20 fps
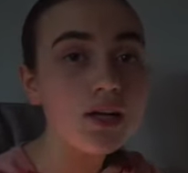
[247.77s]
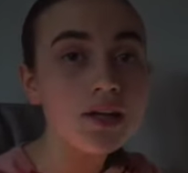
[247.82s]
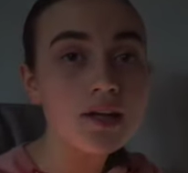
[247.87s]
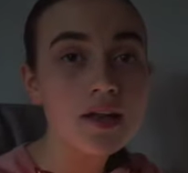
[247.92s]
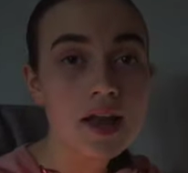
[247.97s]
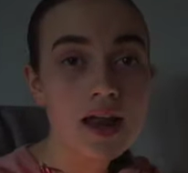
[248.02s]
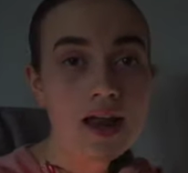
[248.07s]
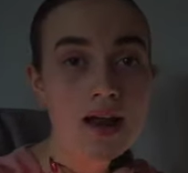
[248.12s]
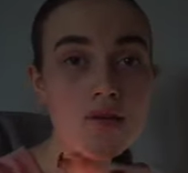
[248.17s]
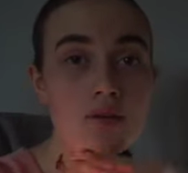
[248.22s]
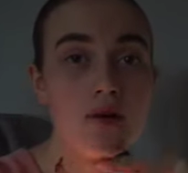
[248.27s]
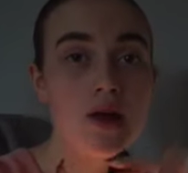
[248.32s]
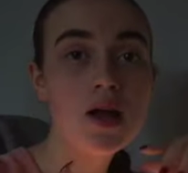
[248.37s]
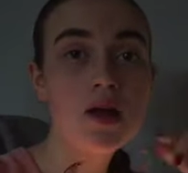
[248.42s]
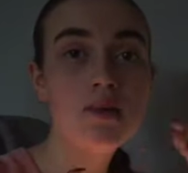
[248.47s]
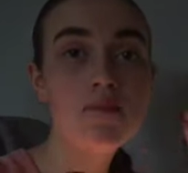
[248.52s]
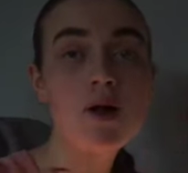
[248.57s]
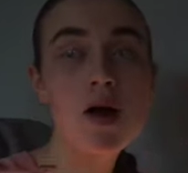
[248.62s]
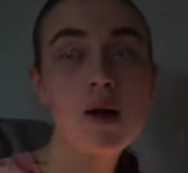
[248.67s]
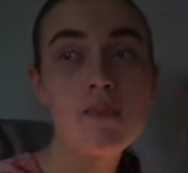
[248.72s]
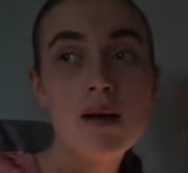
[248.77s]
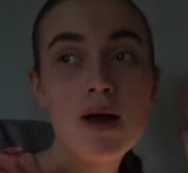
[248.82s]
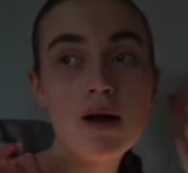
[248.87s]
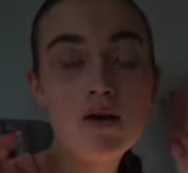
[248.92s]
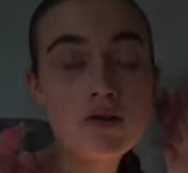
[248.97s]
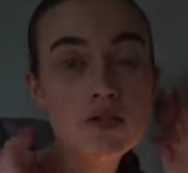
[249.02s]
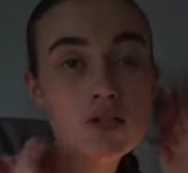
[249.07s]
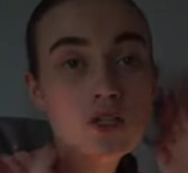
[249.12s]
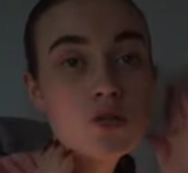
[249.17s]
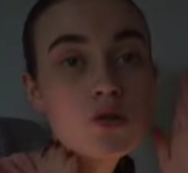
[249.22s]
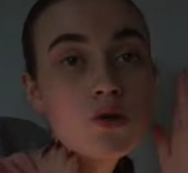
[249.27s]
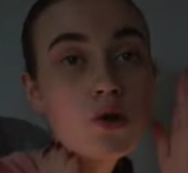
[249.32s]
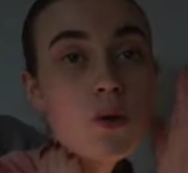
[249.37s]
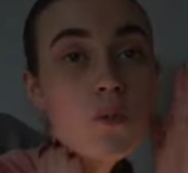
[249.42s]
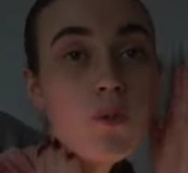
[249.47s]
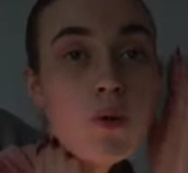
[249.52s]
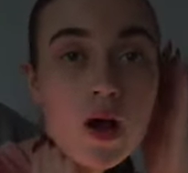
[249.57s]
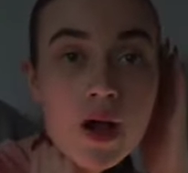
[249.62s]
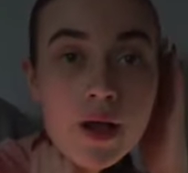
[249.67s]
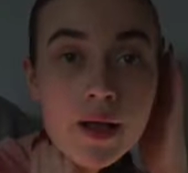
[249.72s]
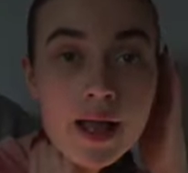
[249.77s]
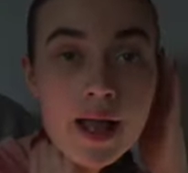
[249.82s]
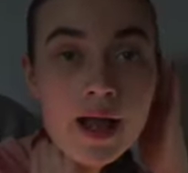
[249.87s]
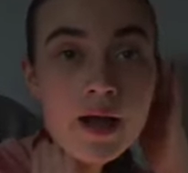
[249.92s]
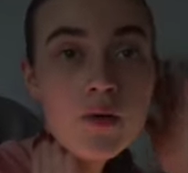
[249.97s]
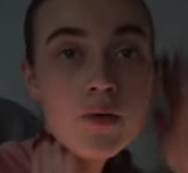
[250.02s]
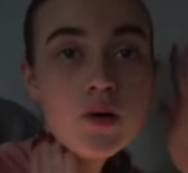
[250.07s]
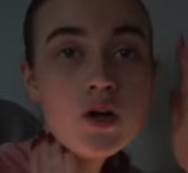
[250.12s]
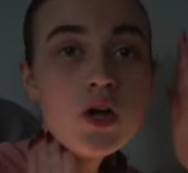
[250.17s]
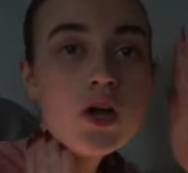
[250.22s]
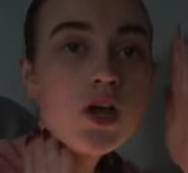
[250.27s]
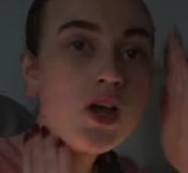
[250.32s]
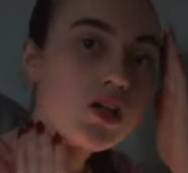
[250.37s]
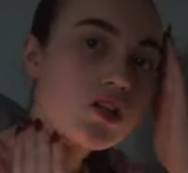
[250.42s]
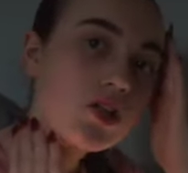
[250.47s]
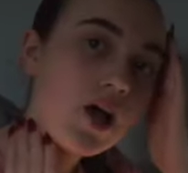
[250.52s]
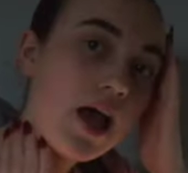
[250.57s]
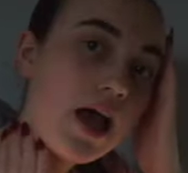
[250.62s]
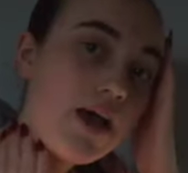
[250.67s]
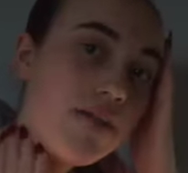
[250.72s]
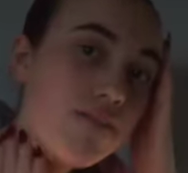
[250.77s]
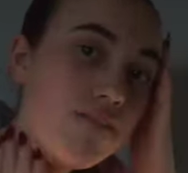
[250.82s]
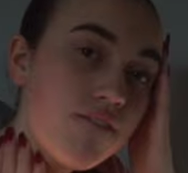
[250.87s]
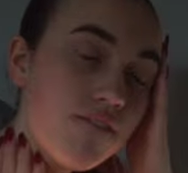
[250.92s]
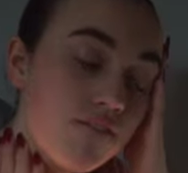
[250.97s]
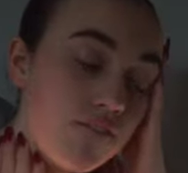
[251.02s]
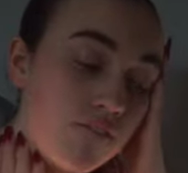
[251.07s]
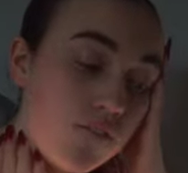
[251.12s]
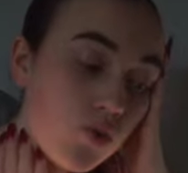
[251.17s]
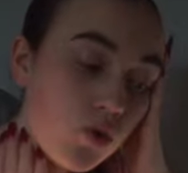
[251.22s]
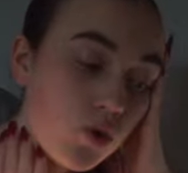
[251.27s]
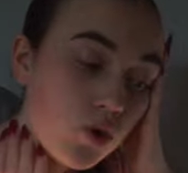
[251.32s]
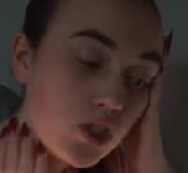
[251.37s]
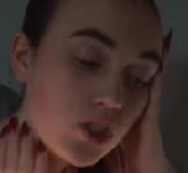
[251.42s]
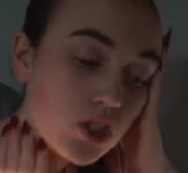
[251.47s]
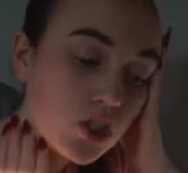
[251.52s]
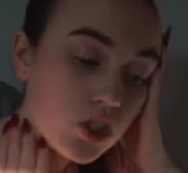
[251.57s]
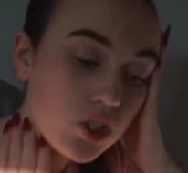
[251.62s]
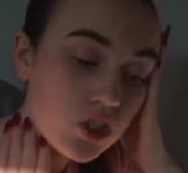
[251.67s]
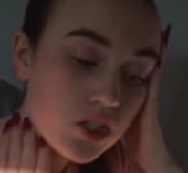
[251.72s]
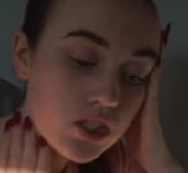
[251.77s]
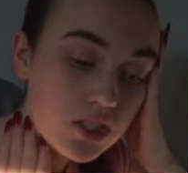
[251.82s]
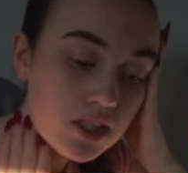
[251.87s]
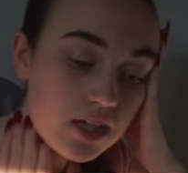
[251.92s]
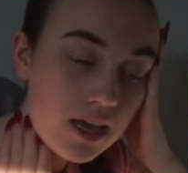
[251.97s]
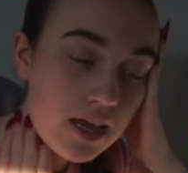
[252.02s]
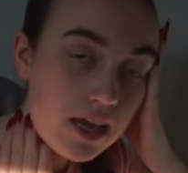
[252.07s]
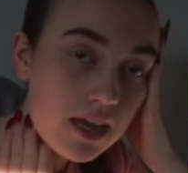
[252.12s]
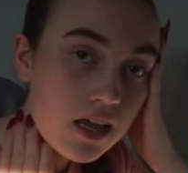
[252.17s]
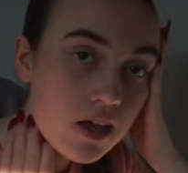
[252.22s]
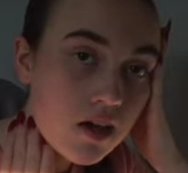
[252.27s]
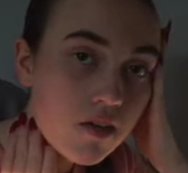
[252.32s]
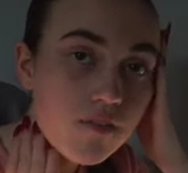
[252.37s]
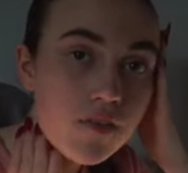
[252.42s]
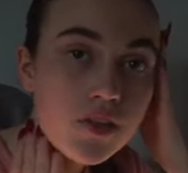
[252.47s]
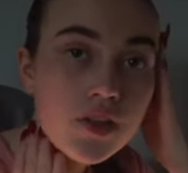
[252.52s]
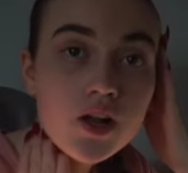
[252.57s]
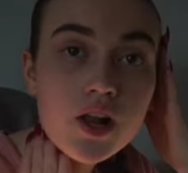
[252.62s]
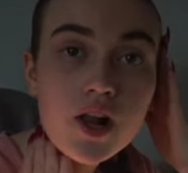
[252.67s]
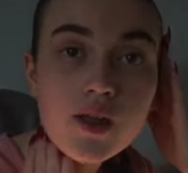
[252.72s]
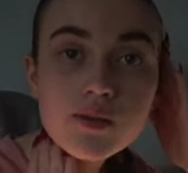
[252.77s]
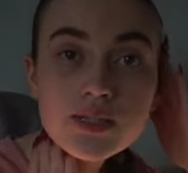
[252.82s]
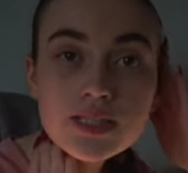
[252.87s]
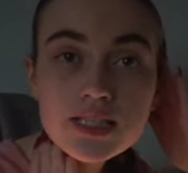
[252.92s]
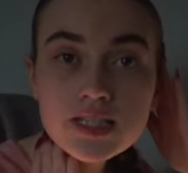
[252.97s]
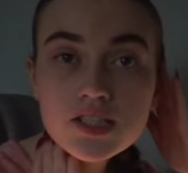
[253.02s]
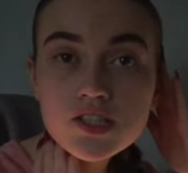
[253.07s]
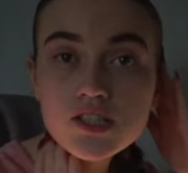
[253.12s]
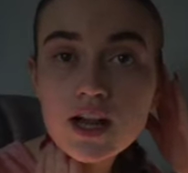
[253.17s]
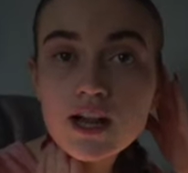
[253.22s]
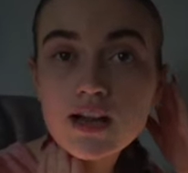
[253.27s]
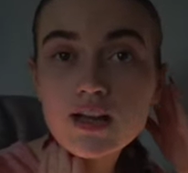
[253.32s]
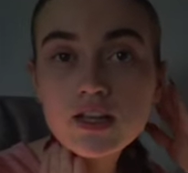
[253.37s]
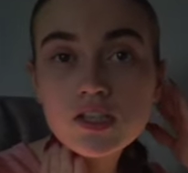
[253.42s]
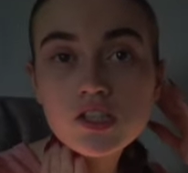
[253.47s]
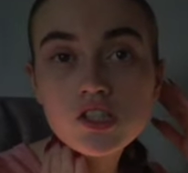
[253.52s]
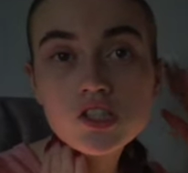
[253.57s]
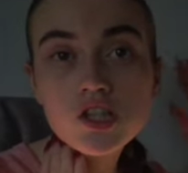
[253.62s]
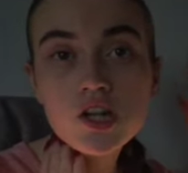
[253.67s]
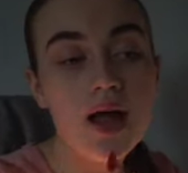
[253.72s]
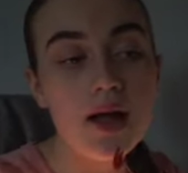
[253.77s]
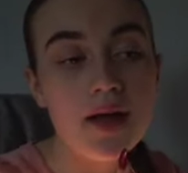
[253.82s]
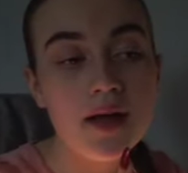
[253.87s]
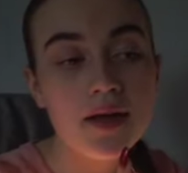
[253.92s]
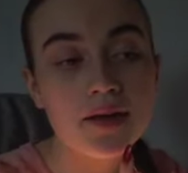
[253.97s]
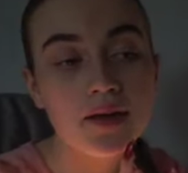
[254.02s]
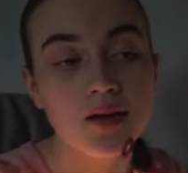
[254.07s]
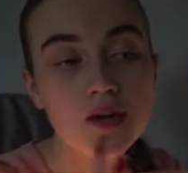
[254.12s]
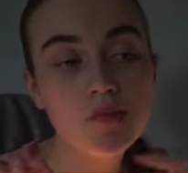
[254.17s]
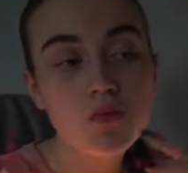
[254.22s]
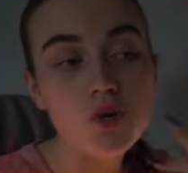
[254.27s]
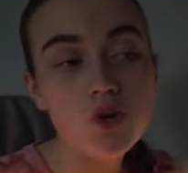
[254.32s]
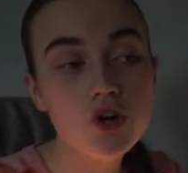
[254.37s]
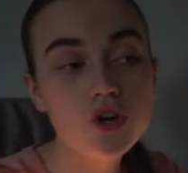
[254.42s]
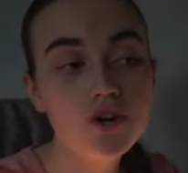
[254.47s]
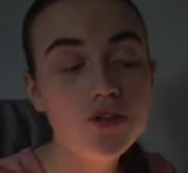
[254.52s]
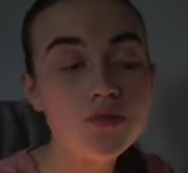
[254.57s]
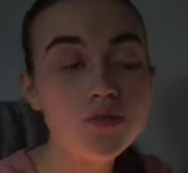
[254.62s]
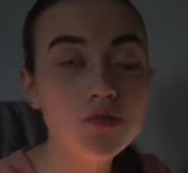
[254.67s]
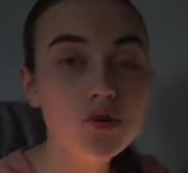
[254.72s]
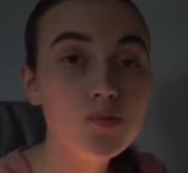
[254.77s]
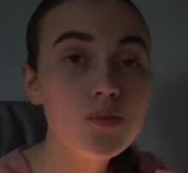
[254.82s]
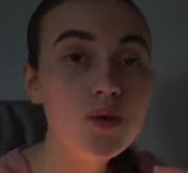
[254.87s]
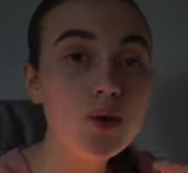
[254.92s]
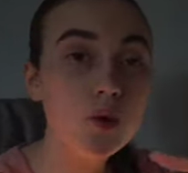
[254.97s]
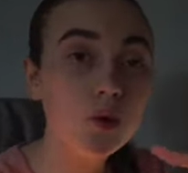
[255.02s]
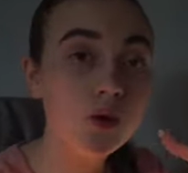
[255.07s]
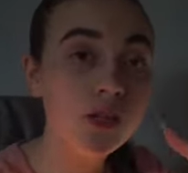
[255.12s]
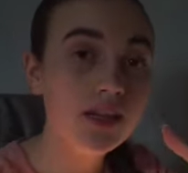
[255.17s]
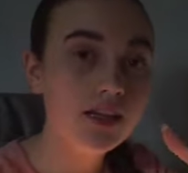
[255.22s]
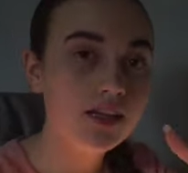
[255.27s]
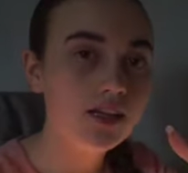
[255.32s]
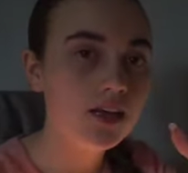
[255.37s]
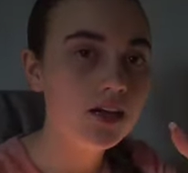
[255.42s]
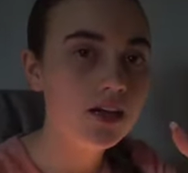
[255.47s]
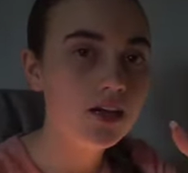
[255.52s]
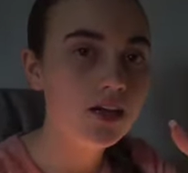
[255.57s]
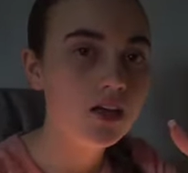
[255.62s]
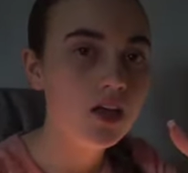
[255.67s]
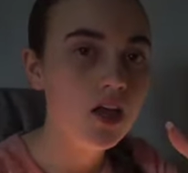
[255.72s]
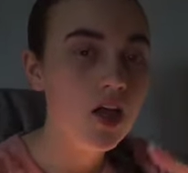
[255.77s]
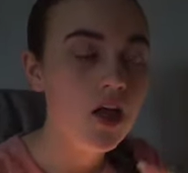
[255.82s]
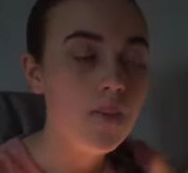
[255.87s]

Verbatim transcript: Now I'm about to do a workout, so I have 4 to do today for the Chloe Ting challenge, and I'm not going to film it on here,